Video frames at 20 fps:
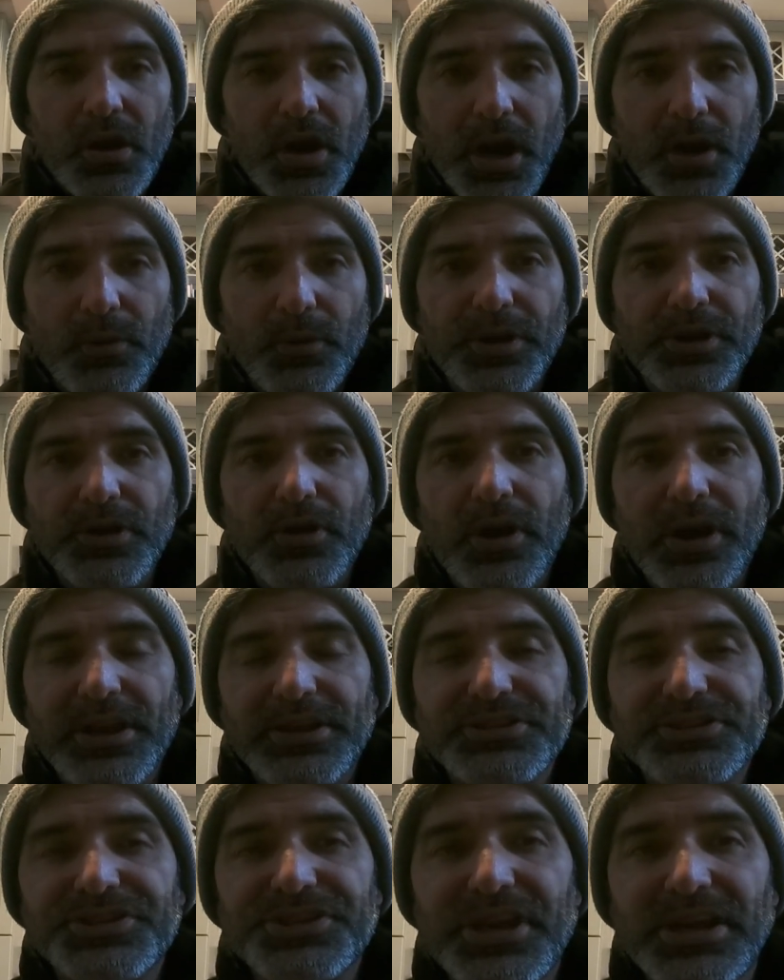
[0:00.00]
All right, we're gonna go ahead
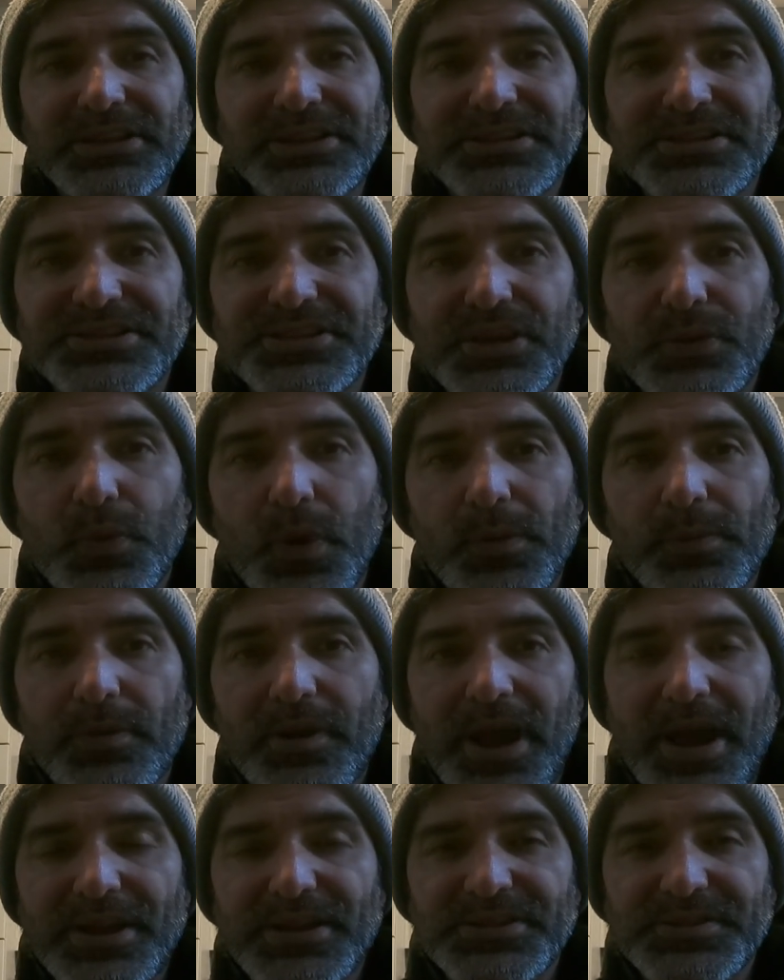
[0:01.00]
and check to see where
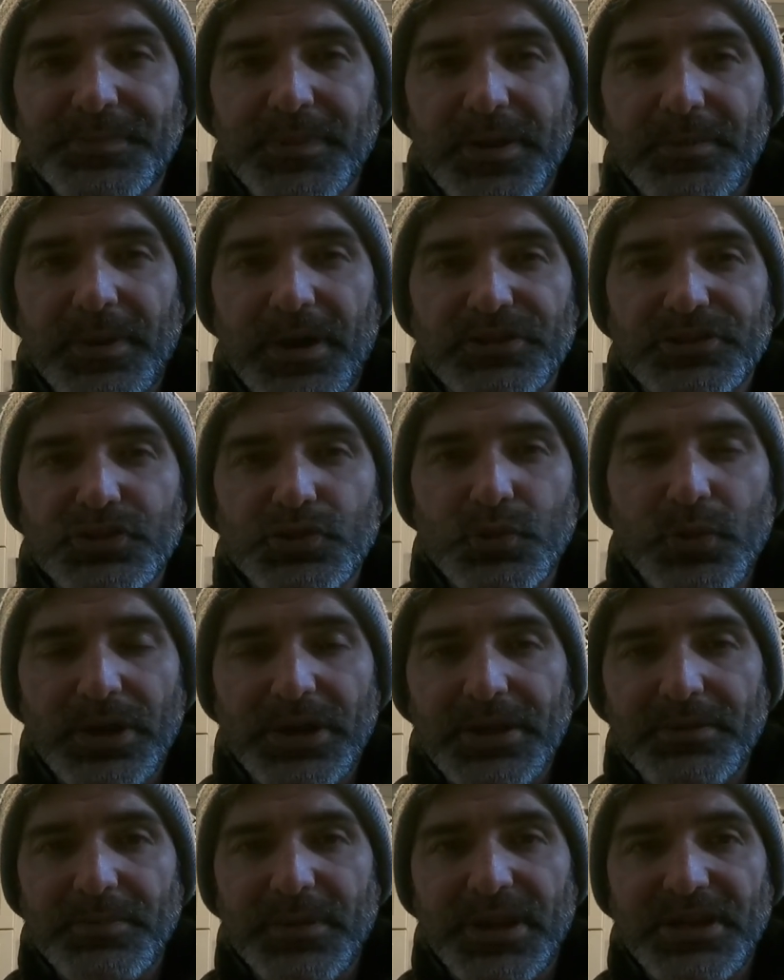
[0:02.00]
we're at. It's been about
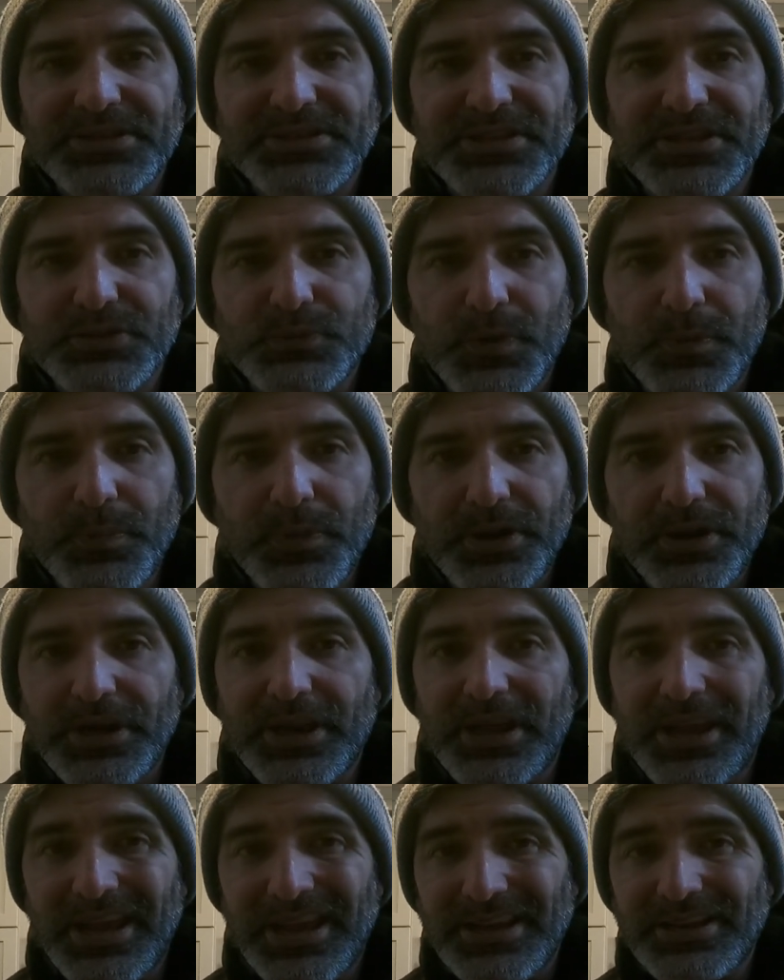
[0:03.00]
20 minutes since we put
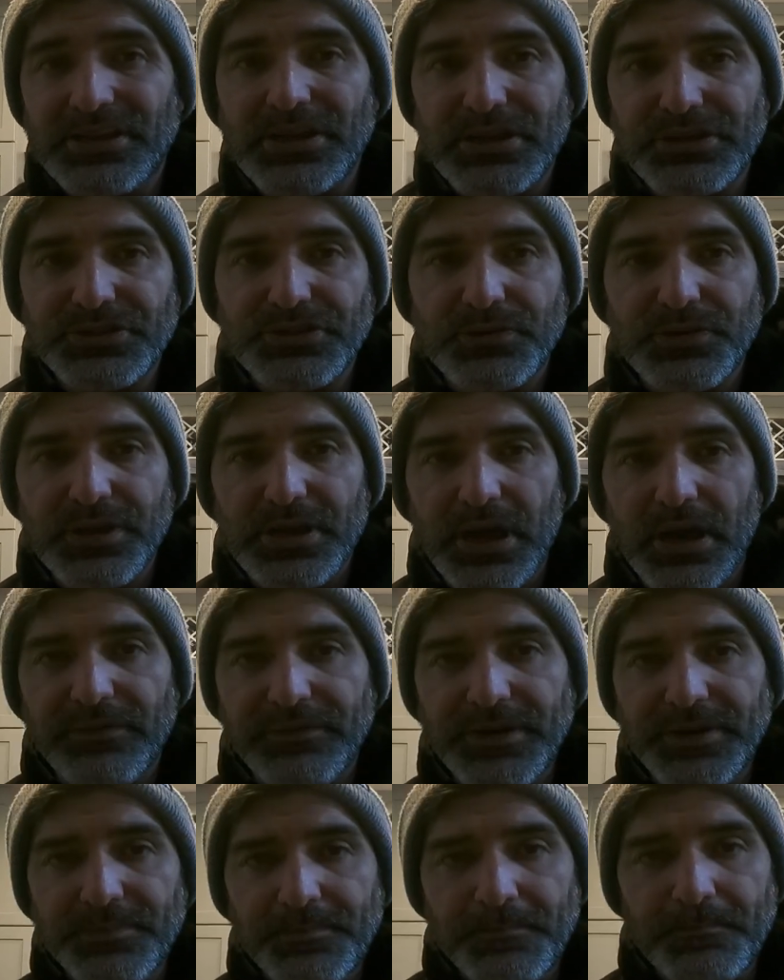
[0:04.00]
it into the
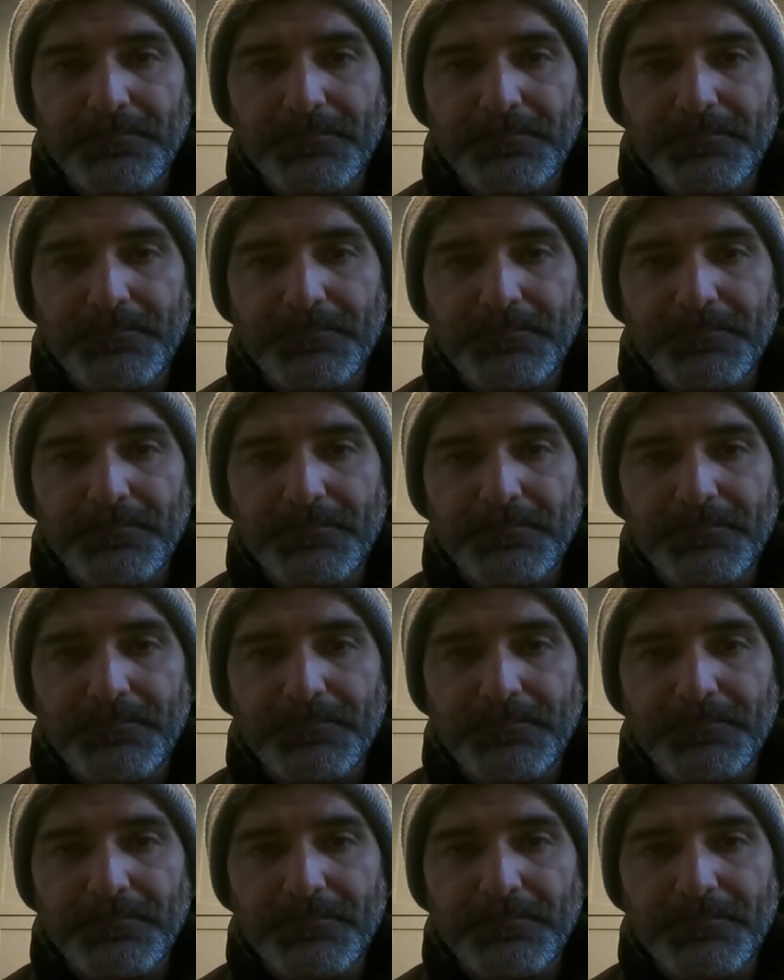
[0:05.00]
oven.